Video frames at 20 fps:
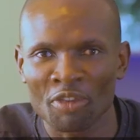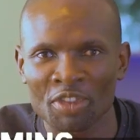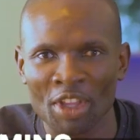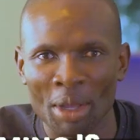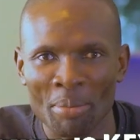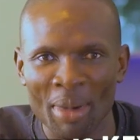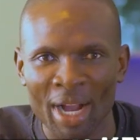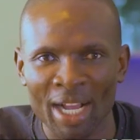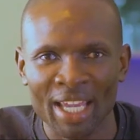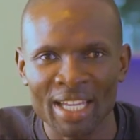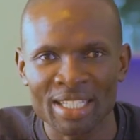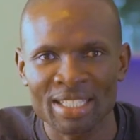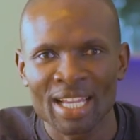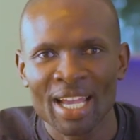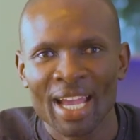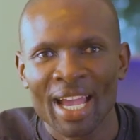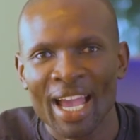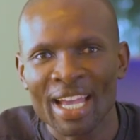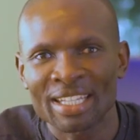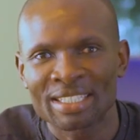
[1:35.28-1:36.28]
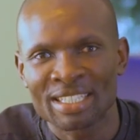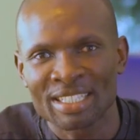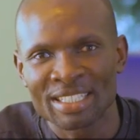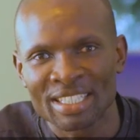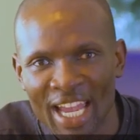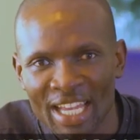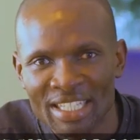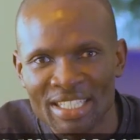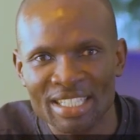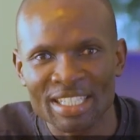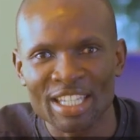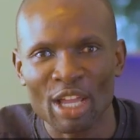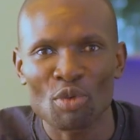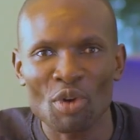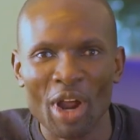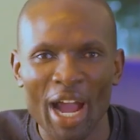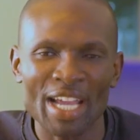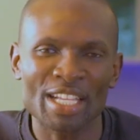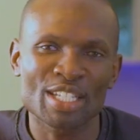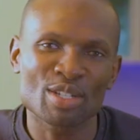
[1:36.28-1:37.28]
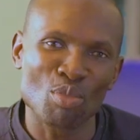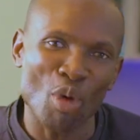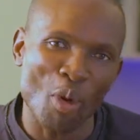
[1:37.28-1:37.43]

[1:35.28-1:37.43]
of the market at just the right